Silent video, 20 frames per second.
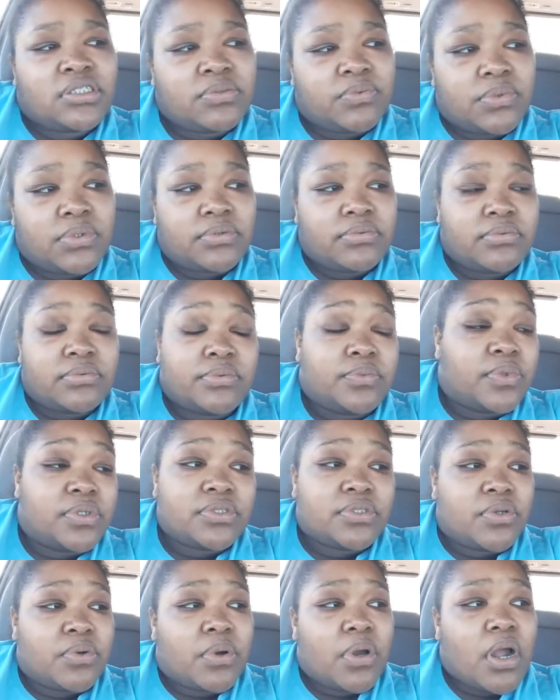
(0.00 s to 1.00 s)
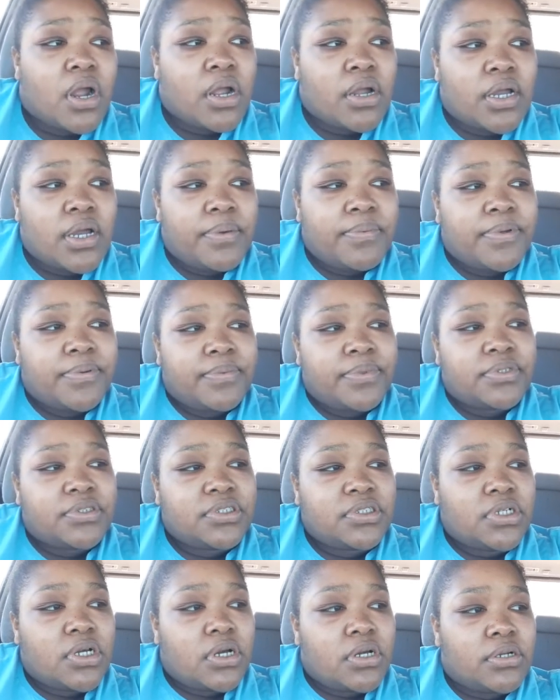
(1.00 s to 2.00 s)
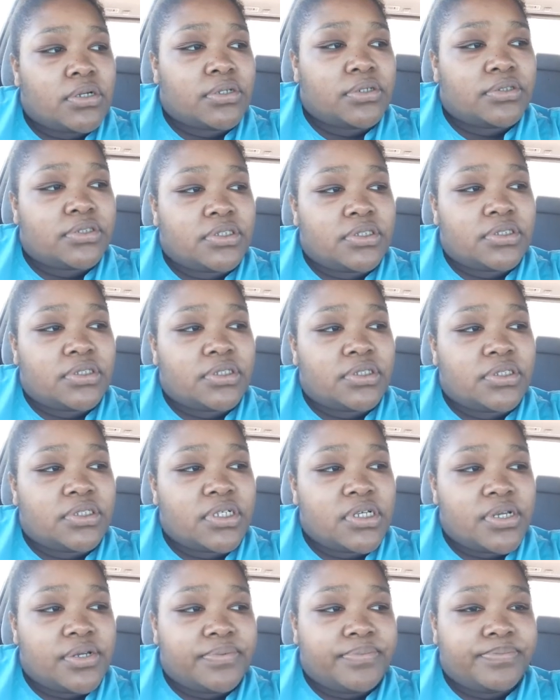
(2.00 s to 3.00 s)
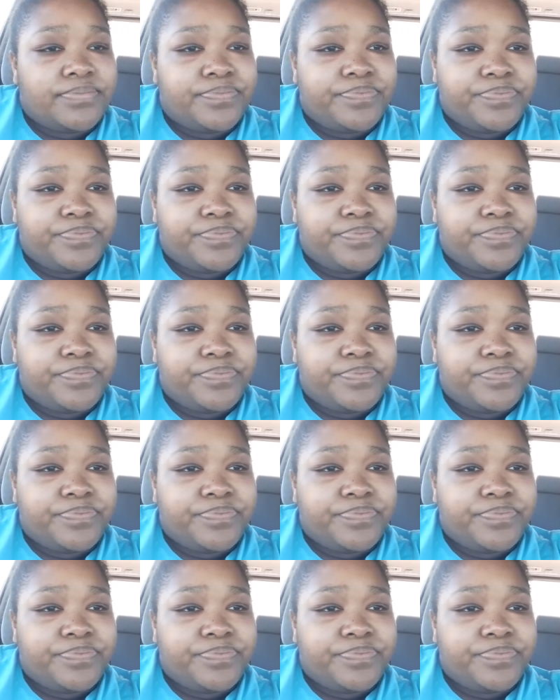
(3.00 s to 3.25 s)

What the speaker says: well, there was no car coming, but she caught her just in time.